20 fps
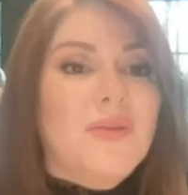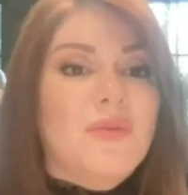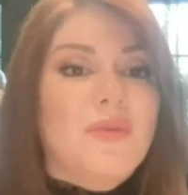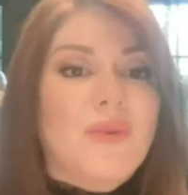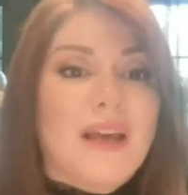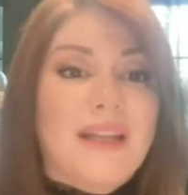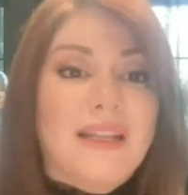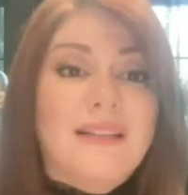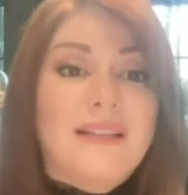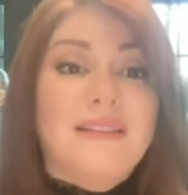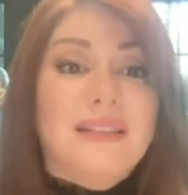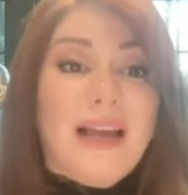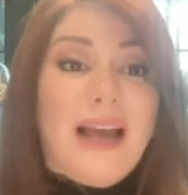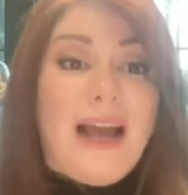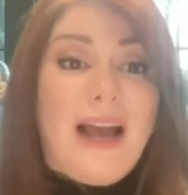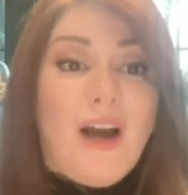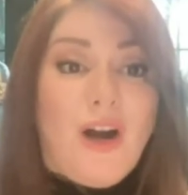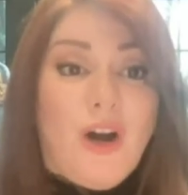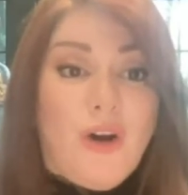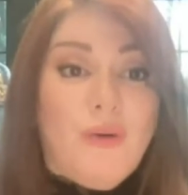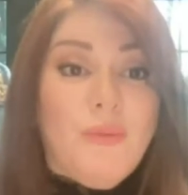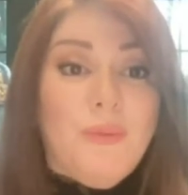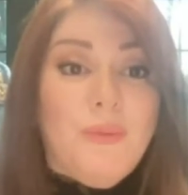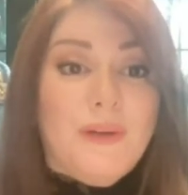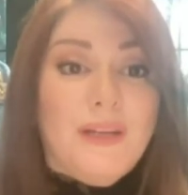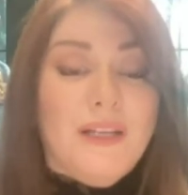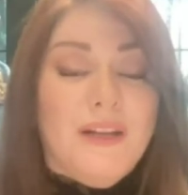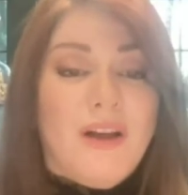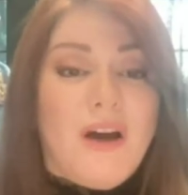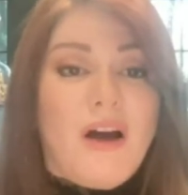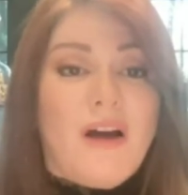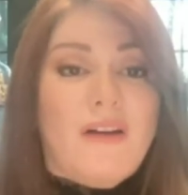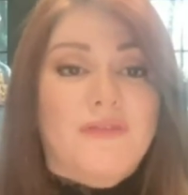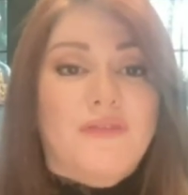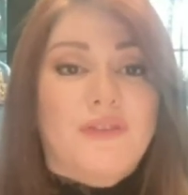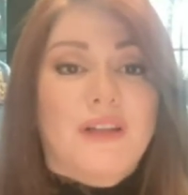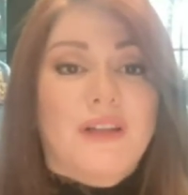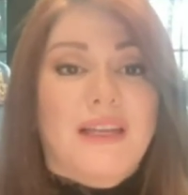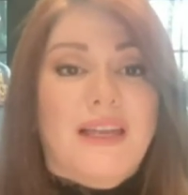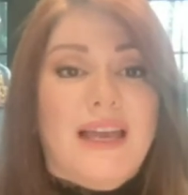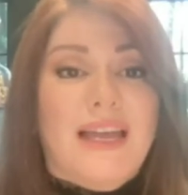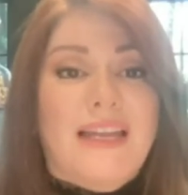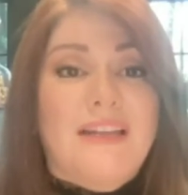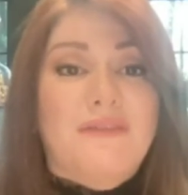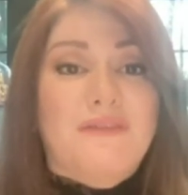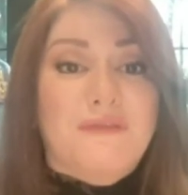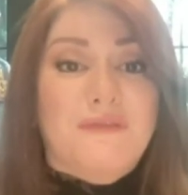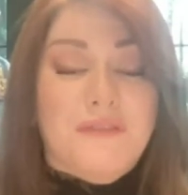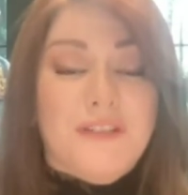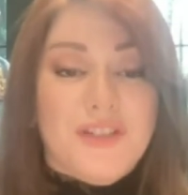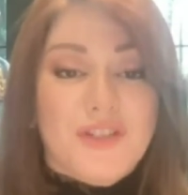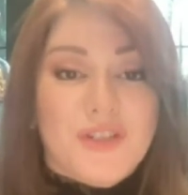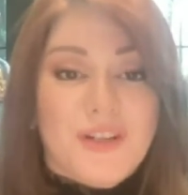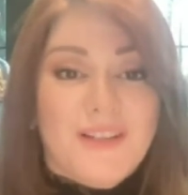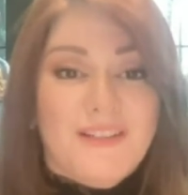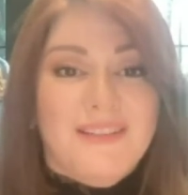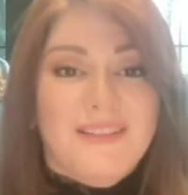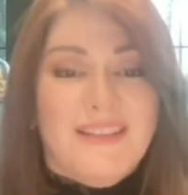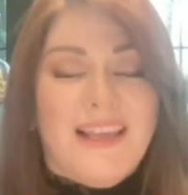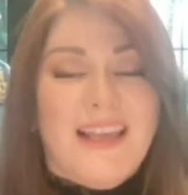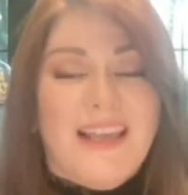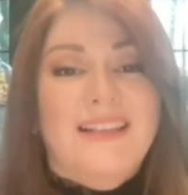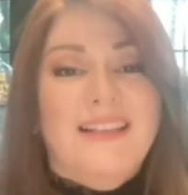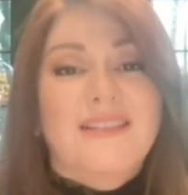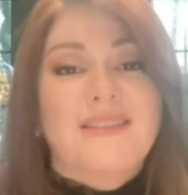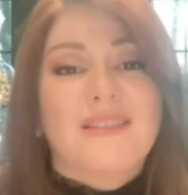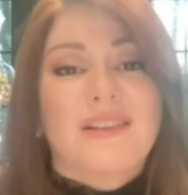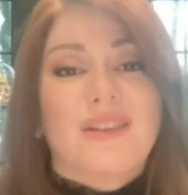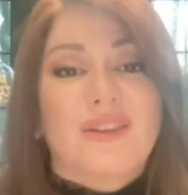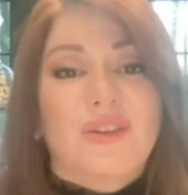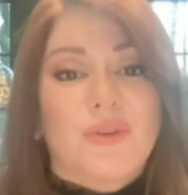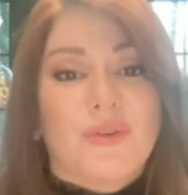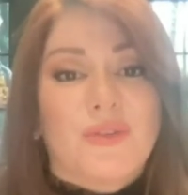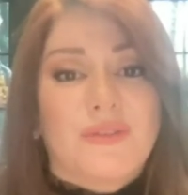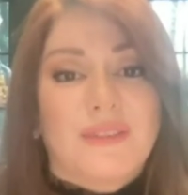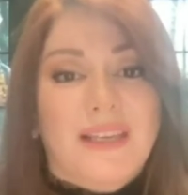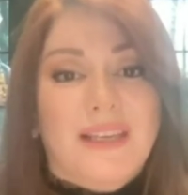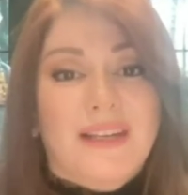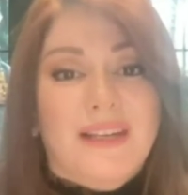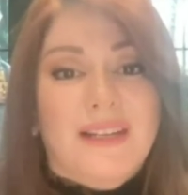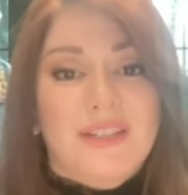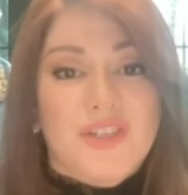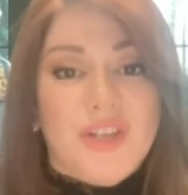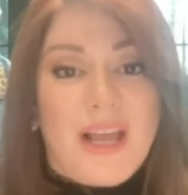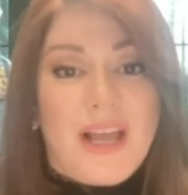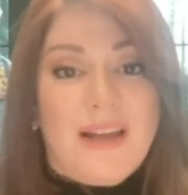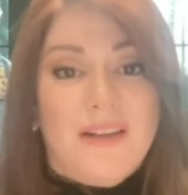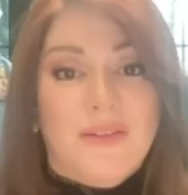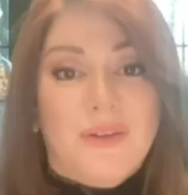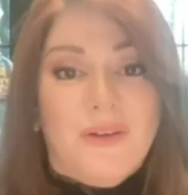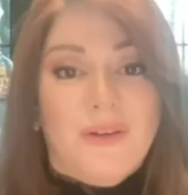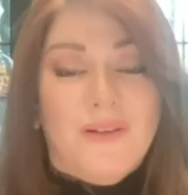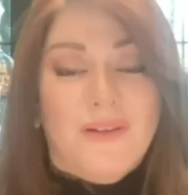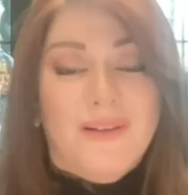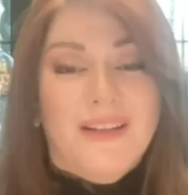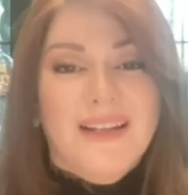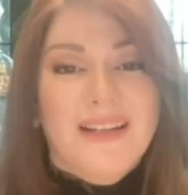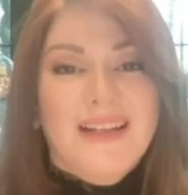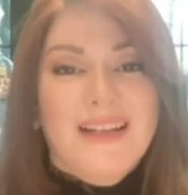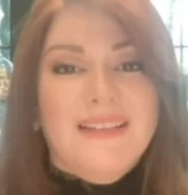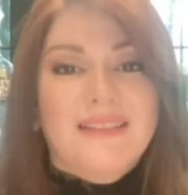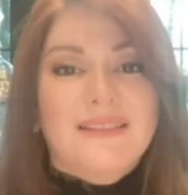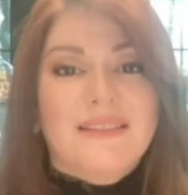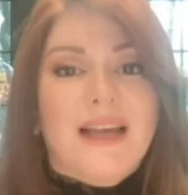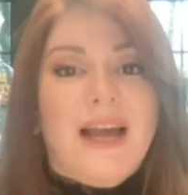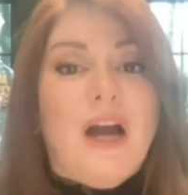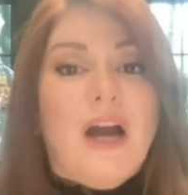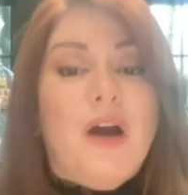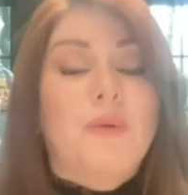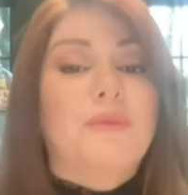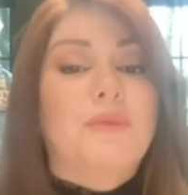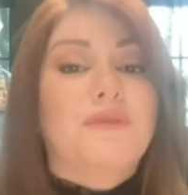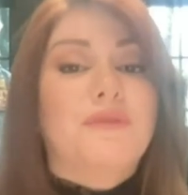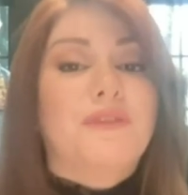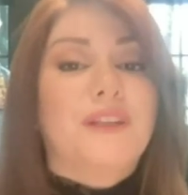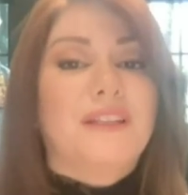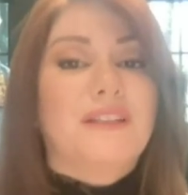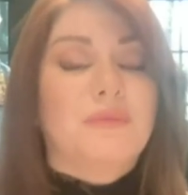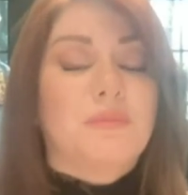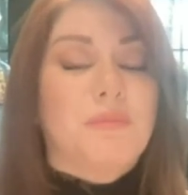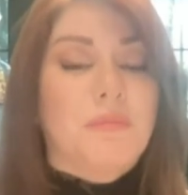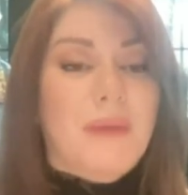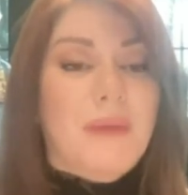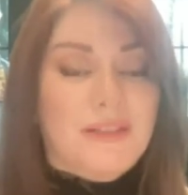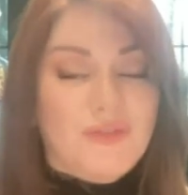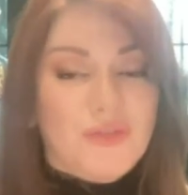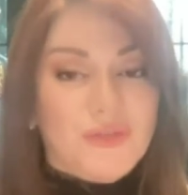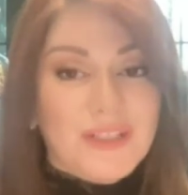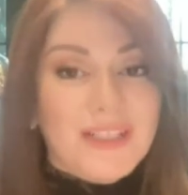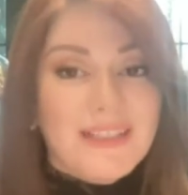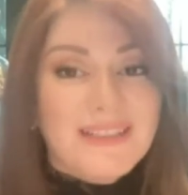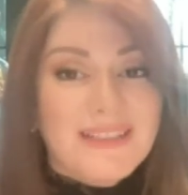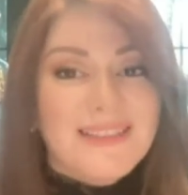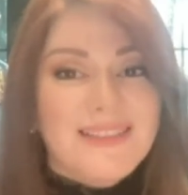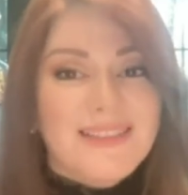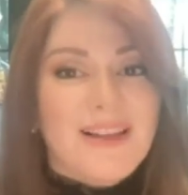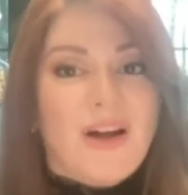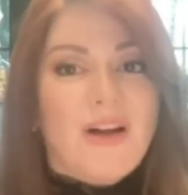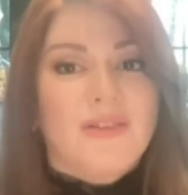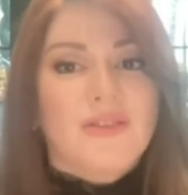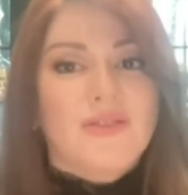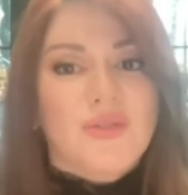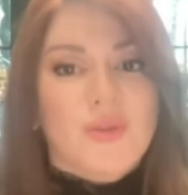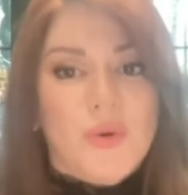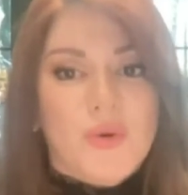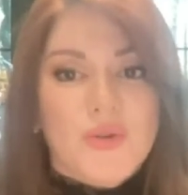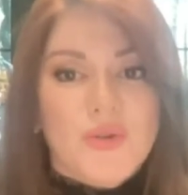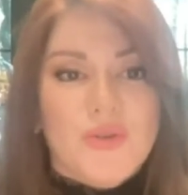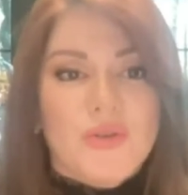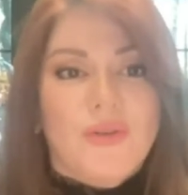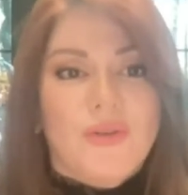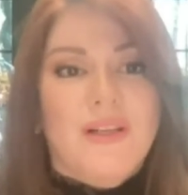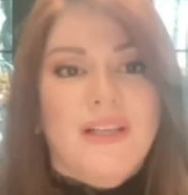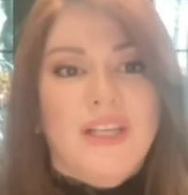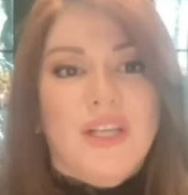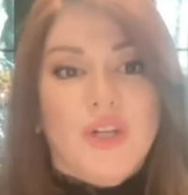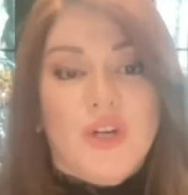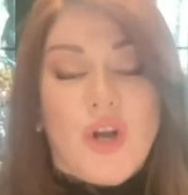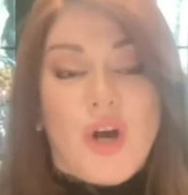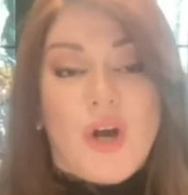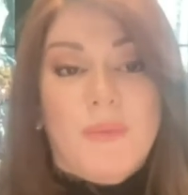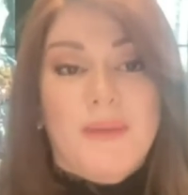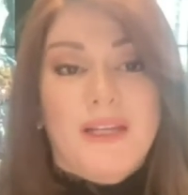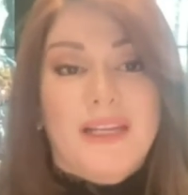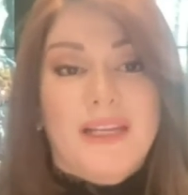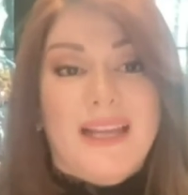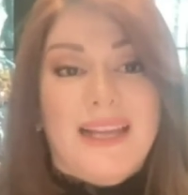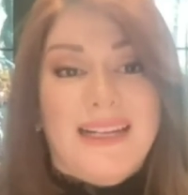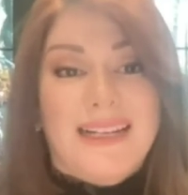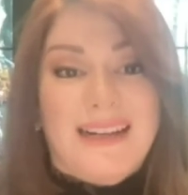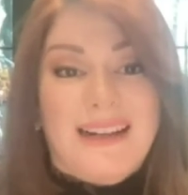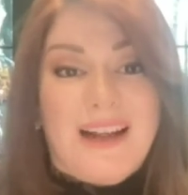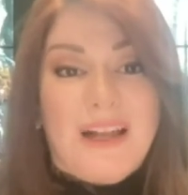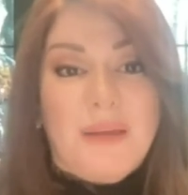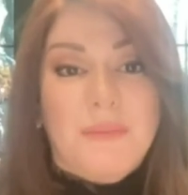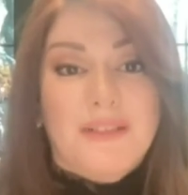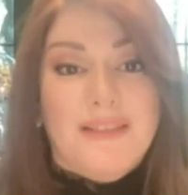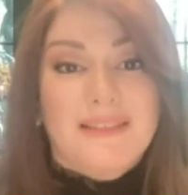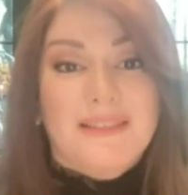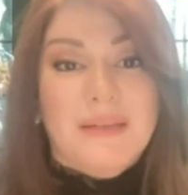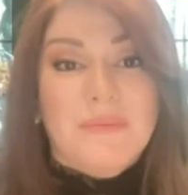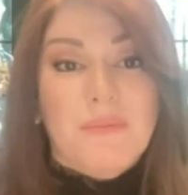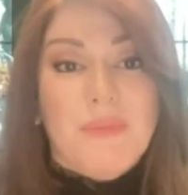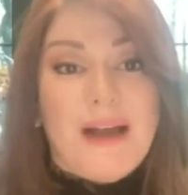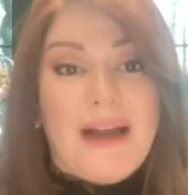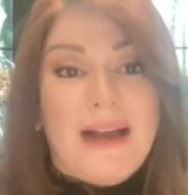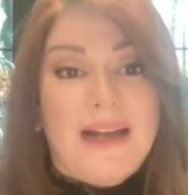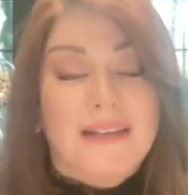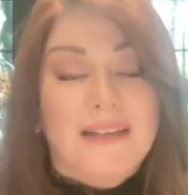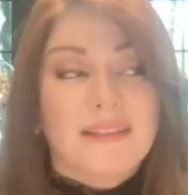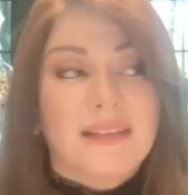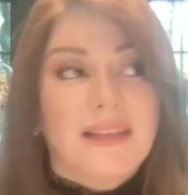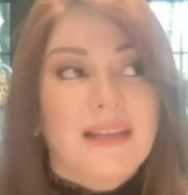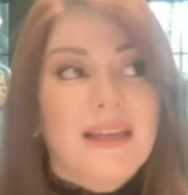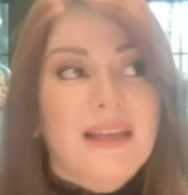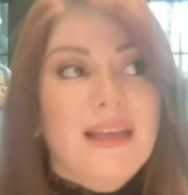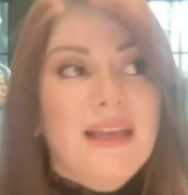ready to help in offering an efficient and secure data channel to help feed metrics on social, economic, and climate impact?